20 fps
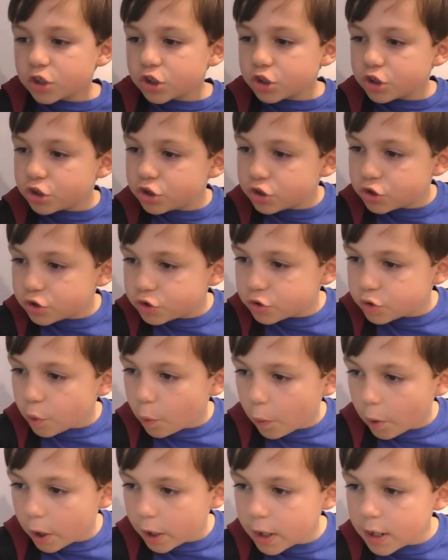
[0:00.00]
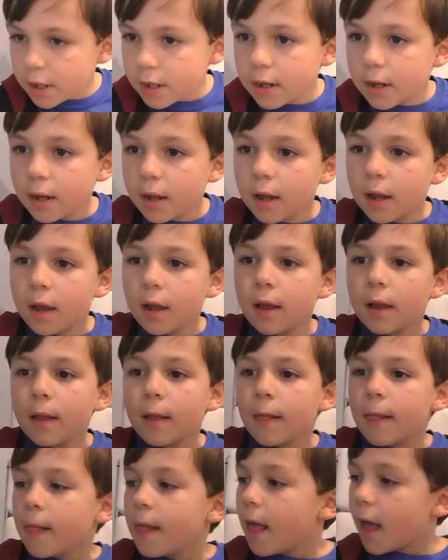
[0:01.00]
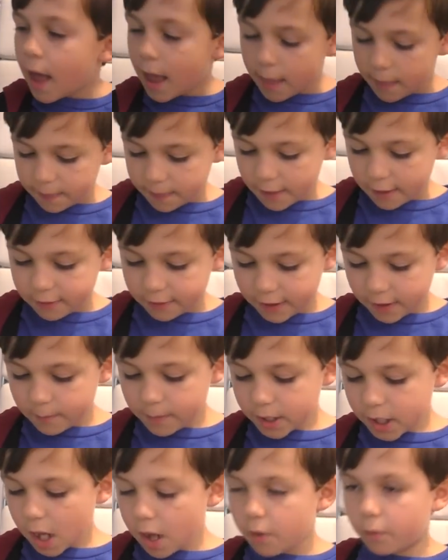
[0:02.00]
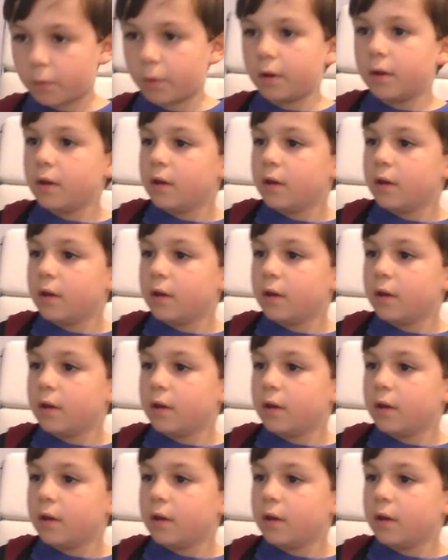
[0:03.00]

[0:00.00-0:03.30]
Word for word: Short and then there we go.